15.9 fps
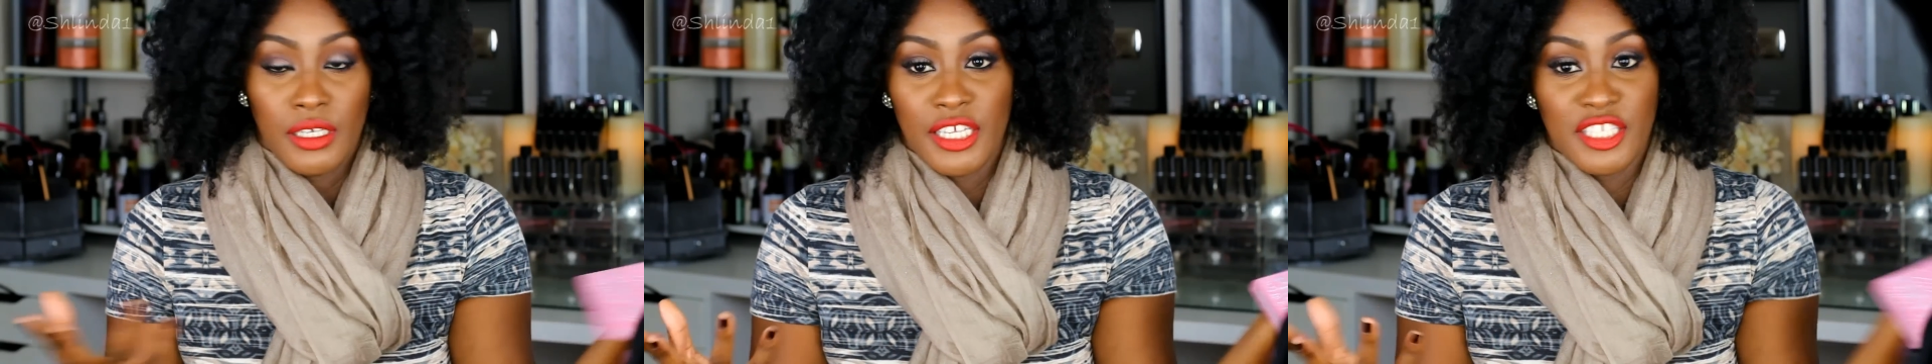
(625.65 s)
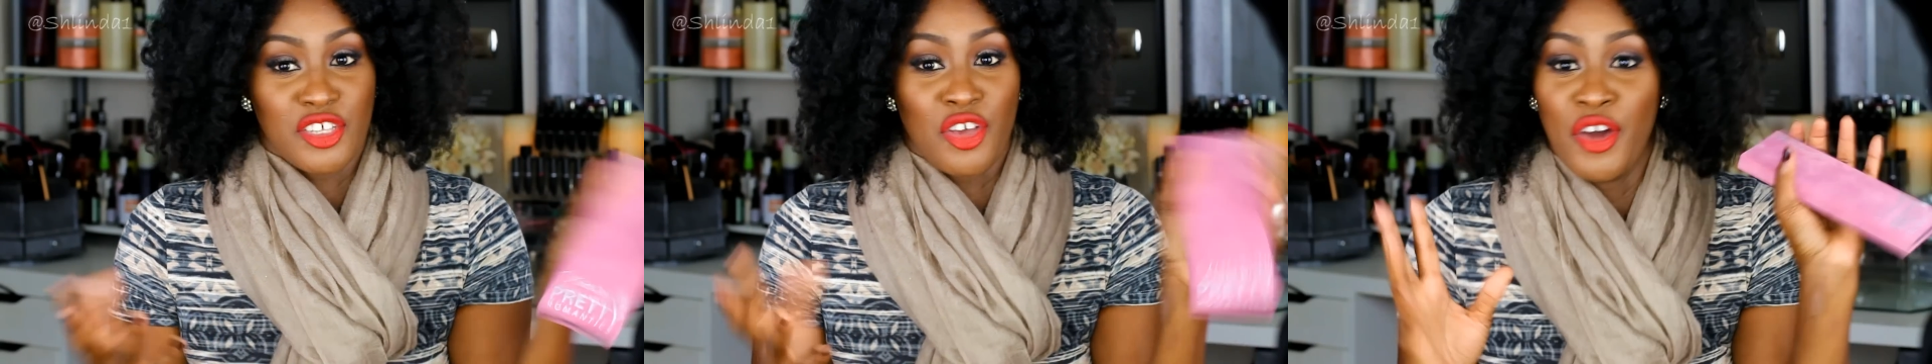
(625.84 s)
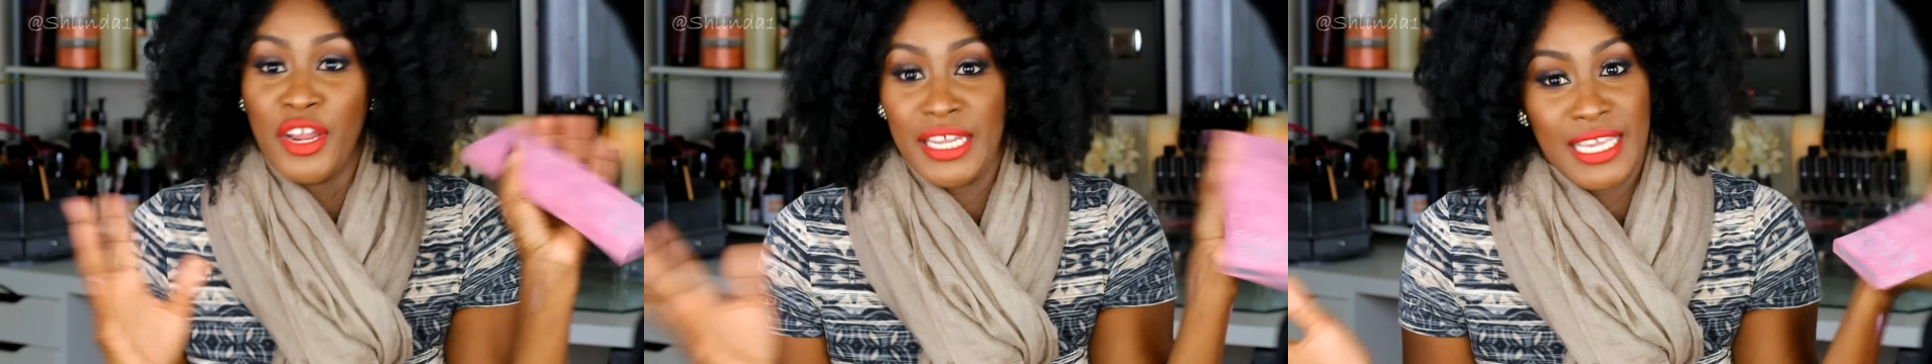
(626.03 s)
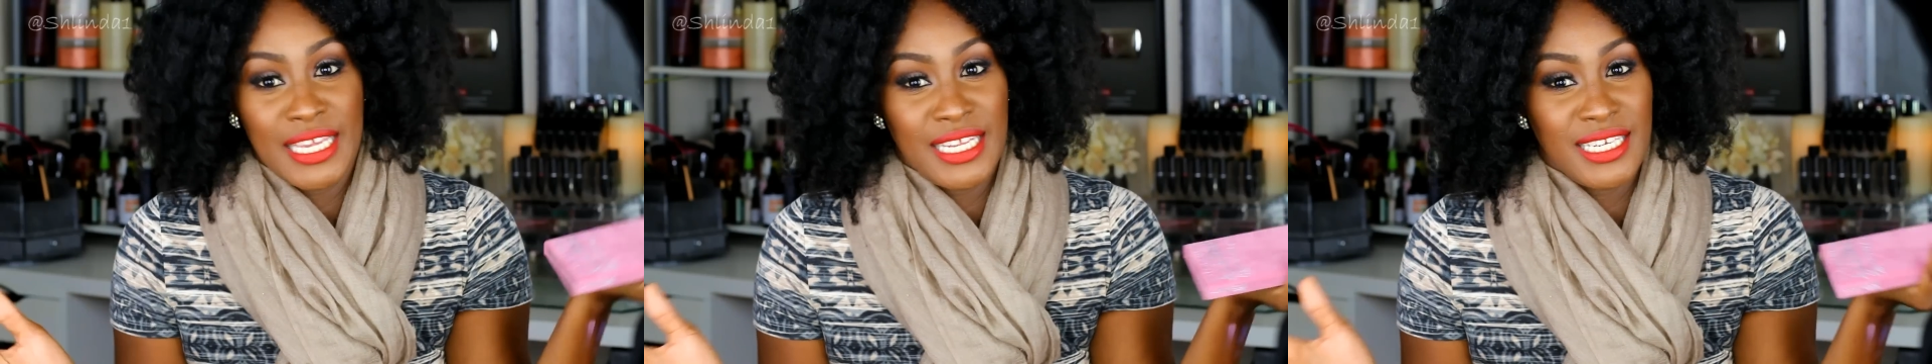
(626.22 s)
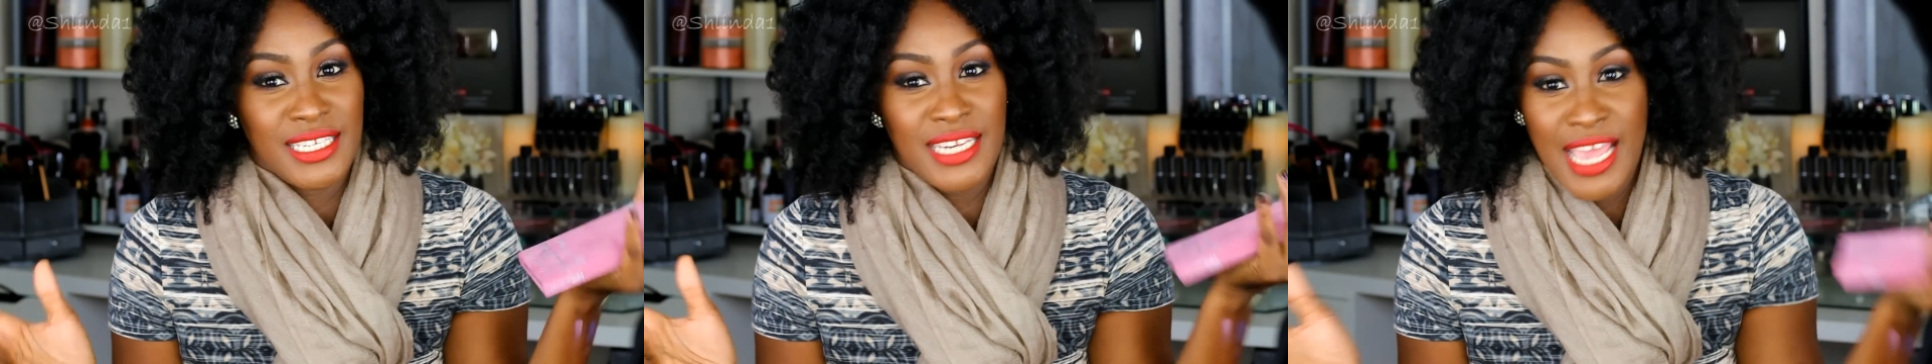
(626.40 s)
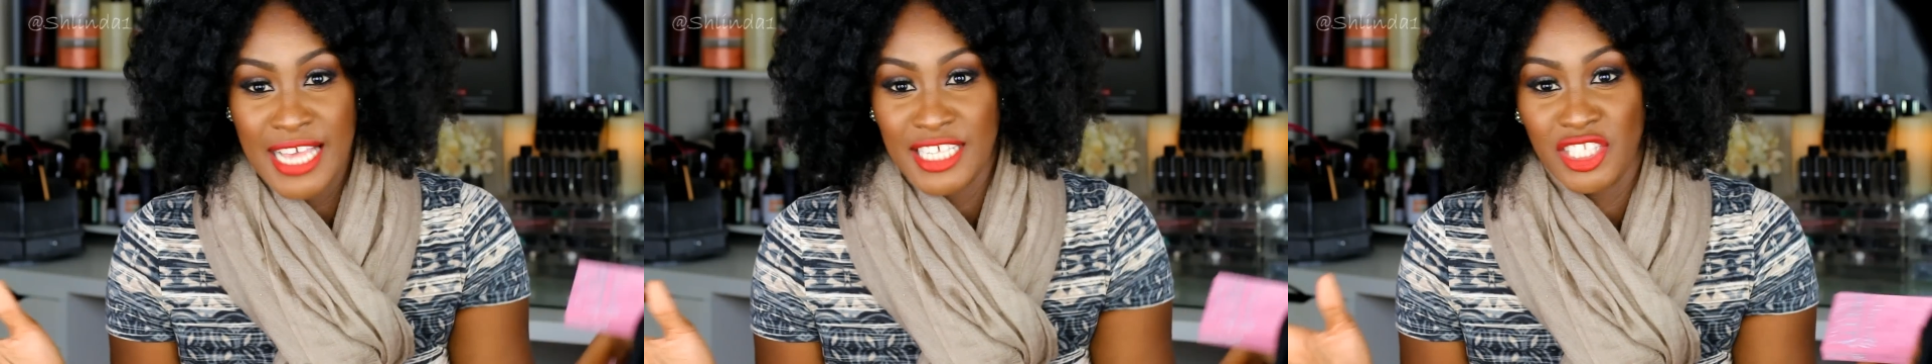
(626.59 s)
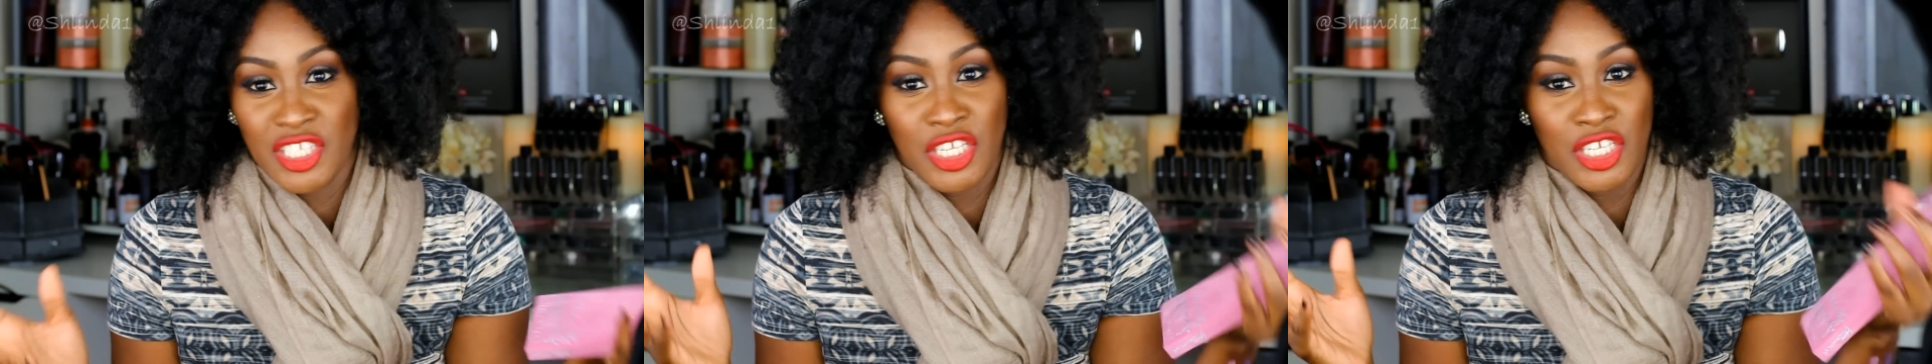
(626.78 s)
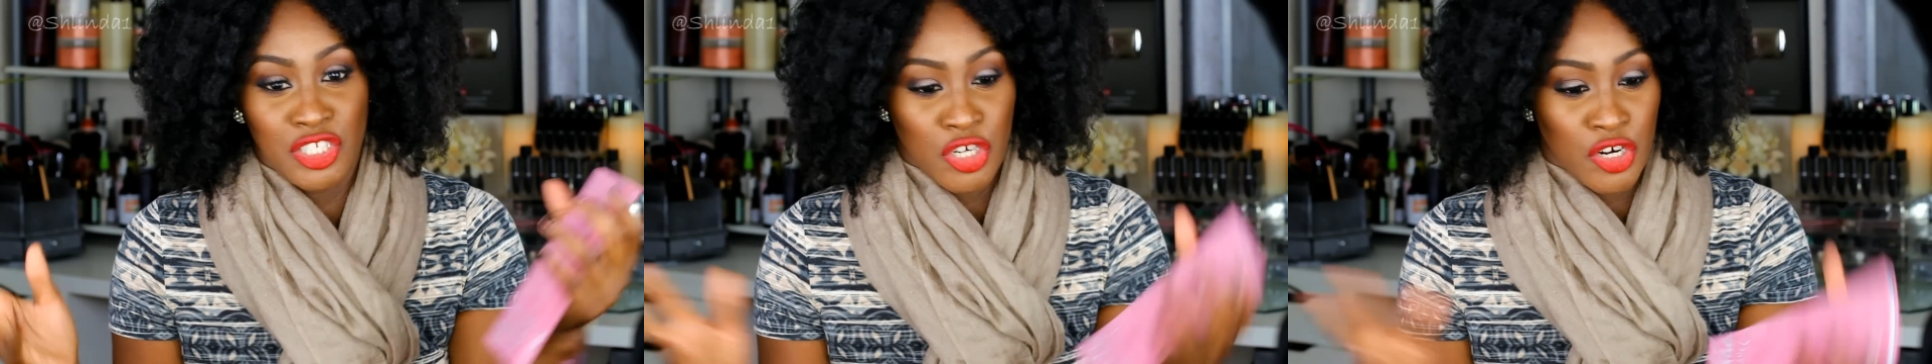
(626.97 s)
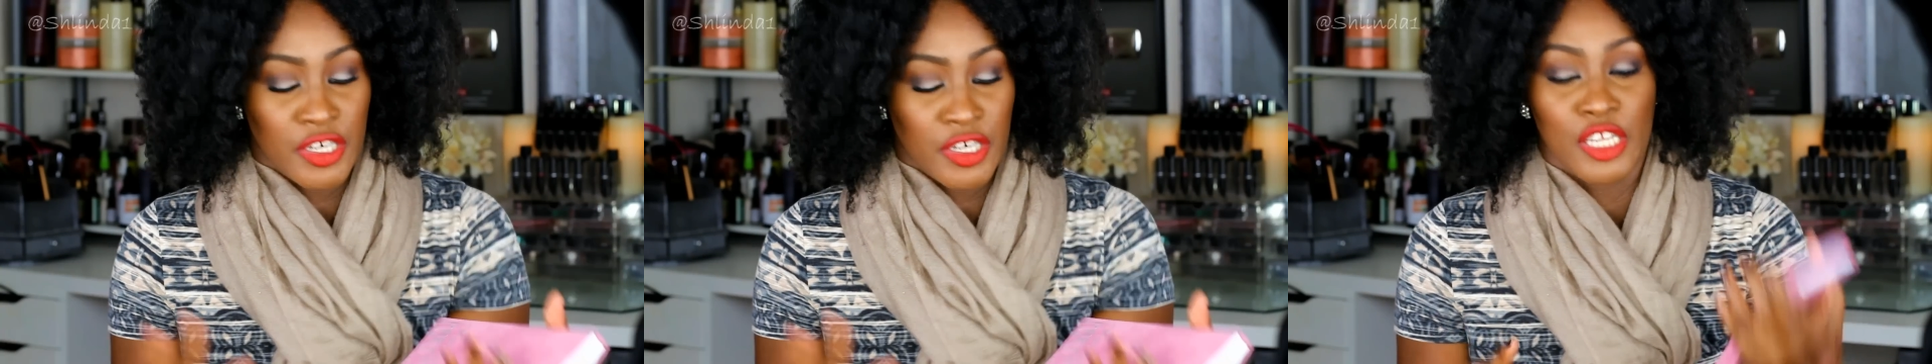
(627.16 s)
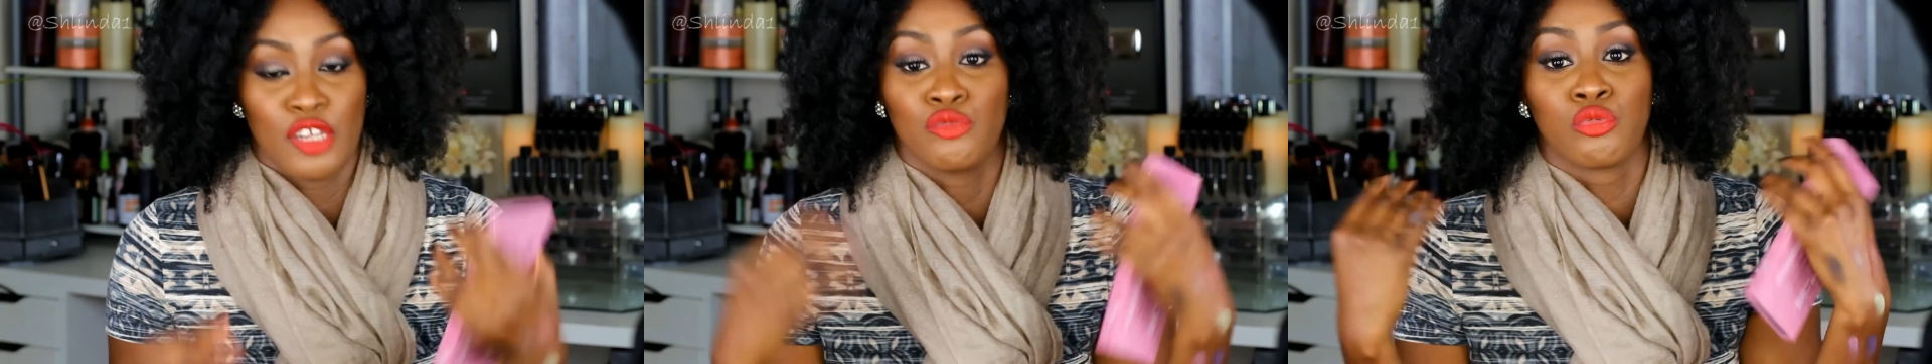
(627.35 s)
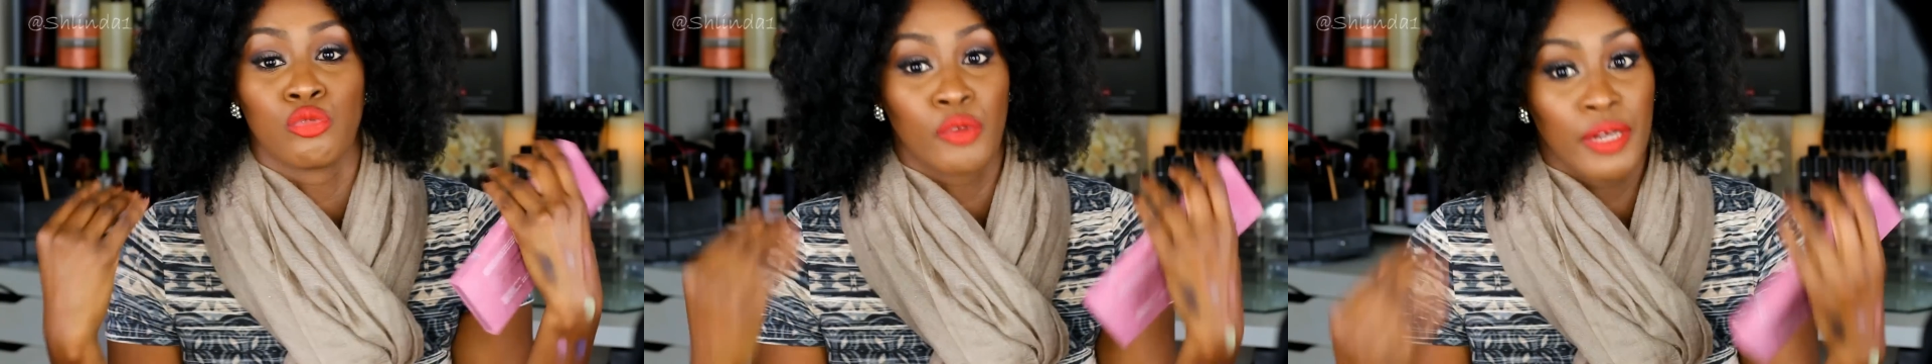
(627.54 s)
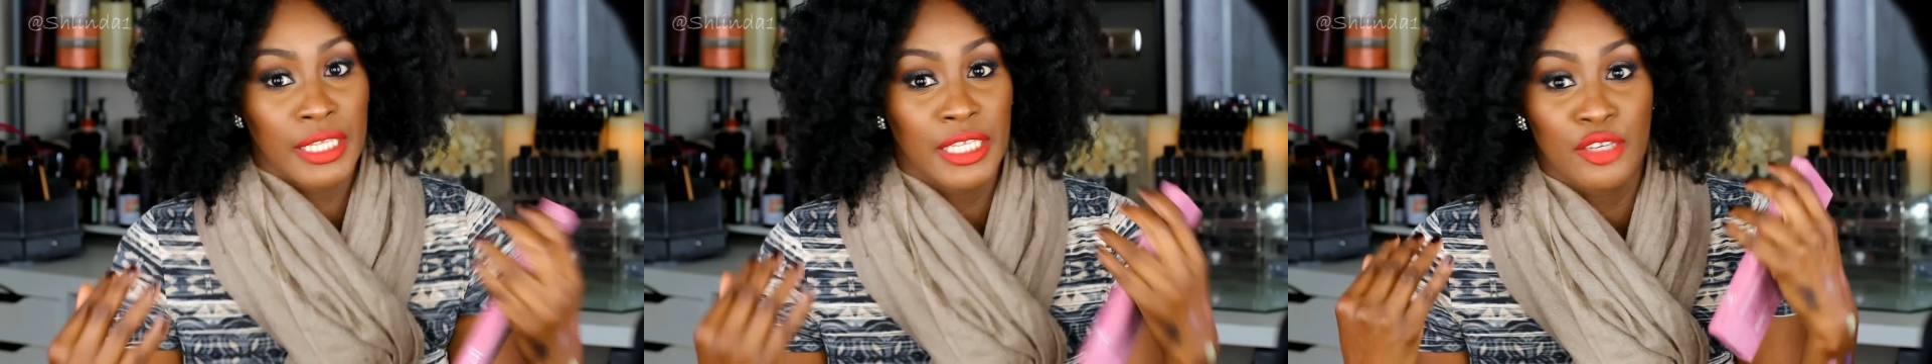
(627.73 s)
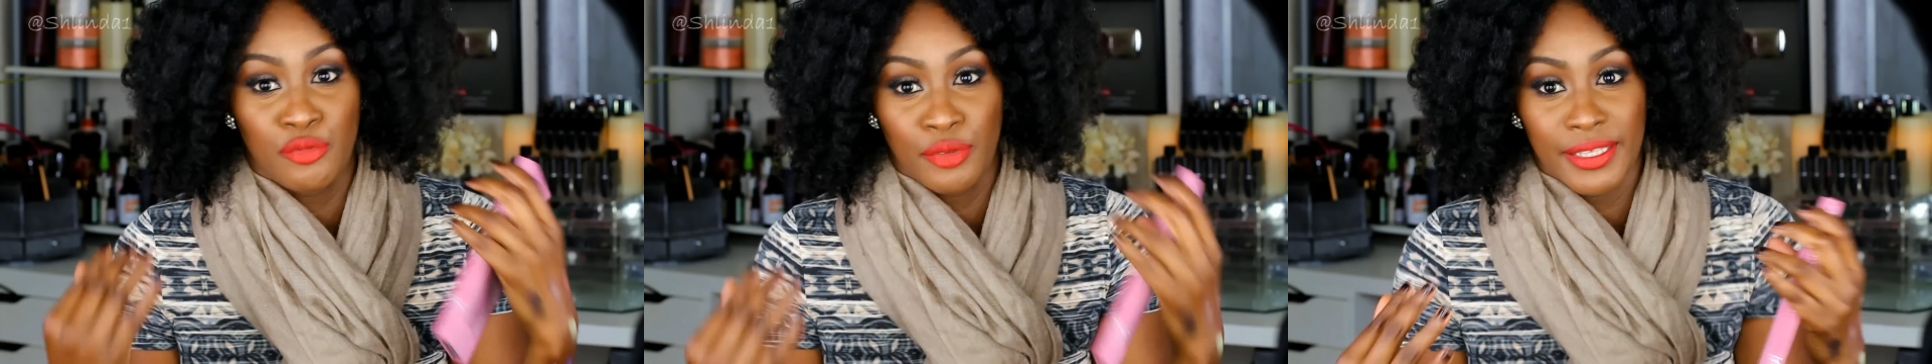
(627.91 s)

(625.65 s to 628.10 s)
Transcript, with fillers: it's gonna get nasty and dirty really,